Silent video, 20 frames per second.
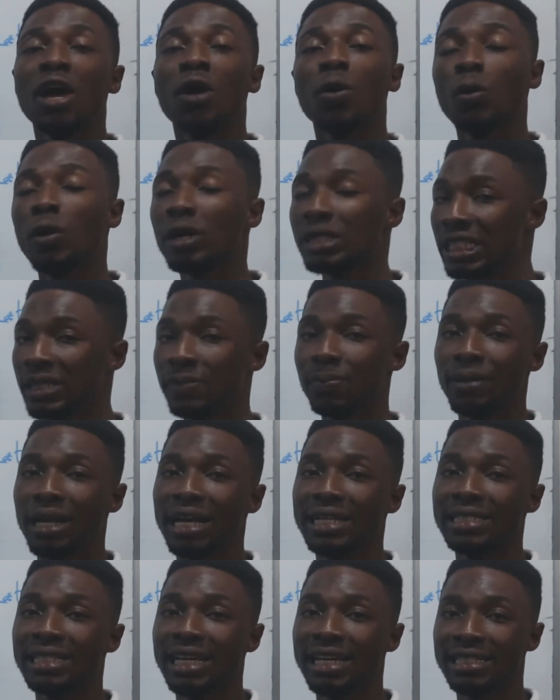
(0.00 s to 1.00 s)
cotton
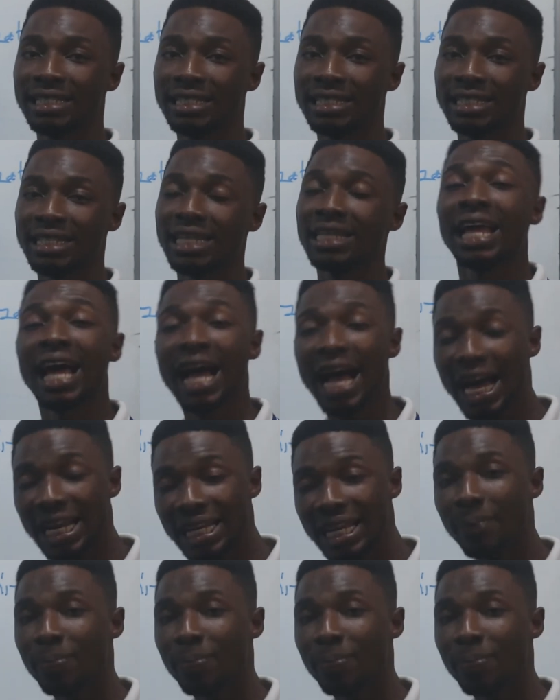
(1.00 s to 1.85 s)
plantations and other